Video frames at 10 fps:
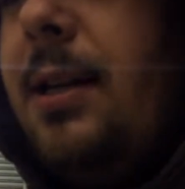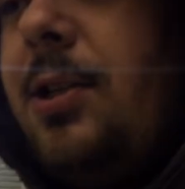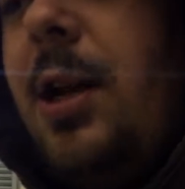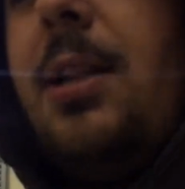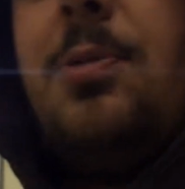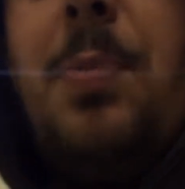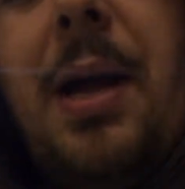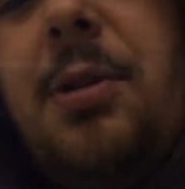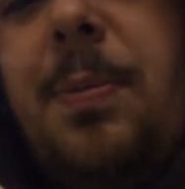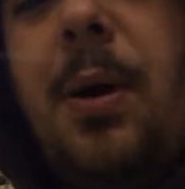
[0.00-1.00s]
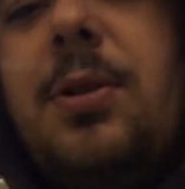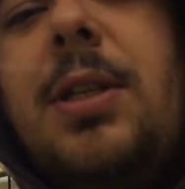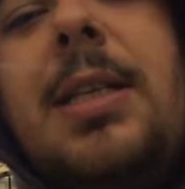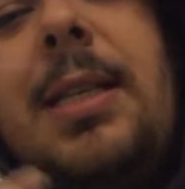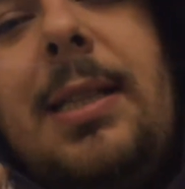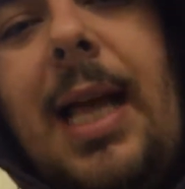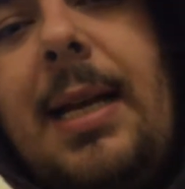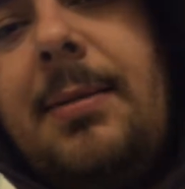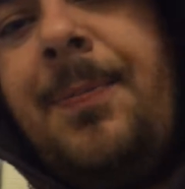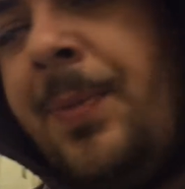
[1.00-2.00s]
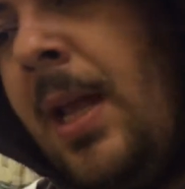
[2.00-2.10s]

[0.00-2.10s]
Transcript: and show you this battery box. This isn't done.